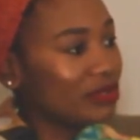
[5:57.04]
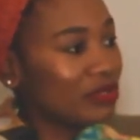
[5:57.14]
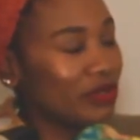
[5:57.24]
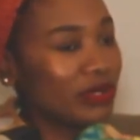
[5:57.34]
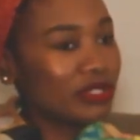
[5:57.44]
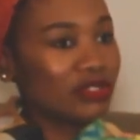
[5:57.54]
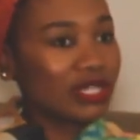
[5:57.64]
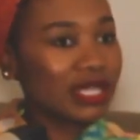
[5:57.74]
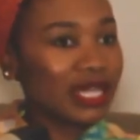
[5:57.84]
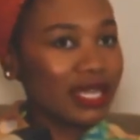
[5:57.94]
So it was
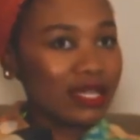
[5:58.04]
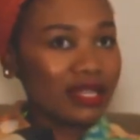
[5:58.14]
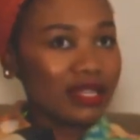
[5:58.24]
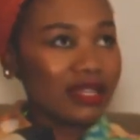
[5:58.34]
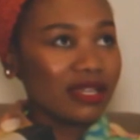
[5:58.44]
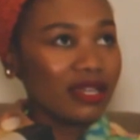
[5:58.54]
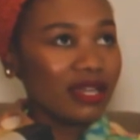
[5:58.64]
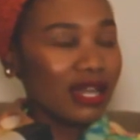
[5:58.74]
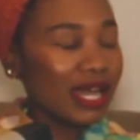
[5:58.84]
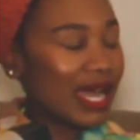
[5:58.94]
not like
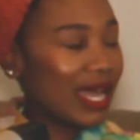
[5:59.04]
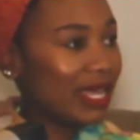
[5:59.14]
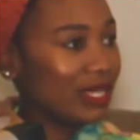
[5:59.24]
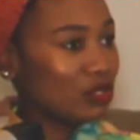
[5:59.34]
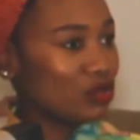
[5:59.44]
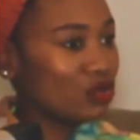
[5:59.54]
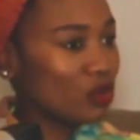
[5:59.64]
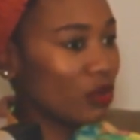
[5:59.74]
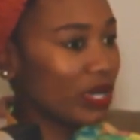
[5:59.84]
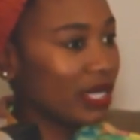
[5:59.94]
I
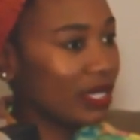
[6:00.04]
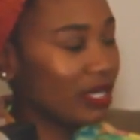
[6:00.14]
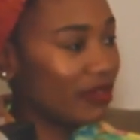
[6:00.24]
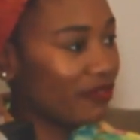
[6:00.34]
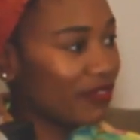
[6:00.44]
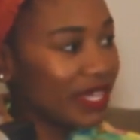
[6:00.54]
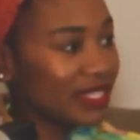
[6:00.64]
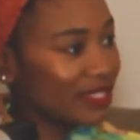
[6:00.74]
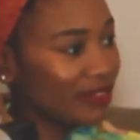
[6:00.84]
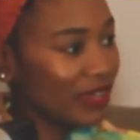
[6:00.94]
saw any
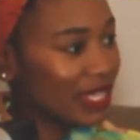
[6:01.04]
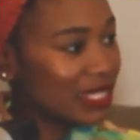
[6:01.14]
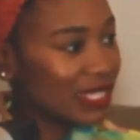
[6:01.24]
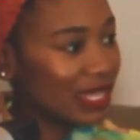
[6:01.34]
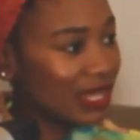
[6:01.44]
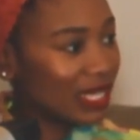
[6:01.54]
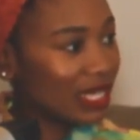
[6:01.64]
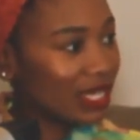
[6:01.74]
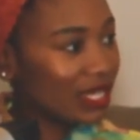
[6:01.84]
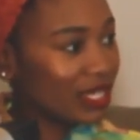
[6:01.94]
fancy
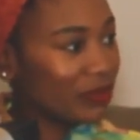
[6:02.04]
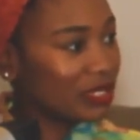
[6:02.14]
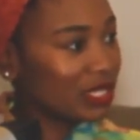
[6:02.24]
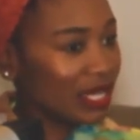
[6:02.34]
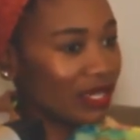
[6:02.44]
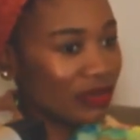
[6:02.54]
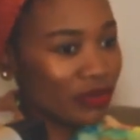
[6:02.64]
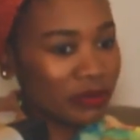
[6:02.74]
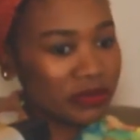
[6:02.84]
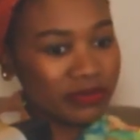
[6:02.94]
thing. He was like a
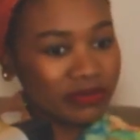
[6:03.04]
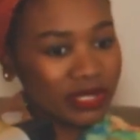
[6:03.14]
normal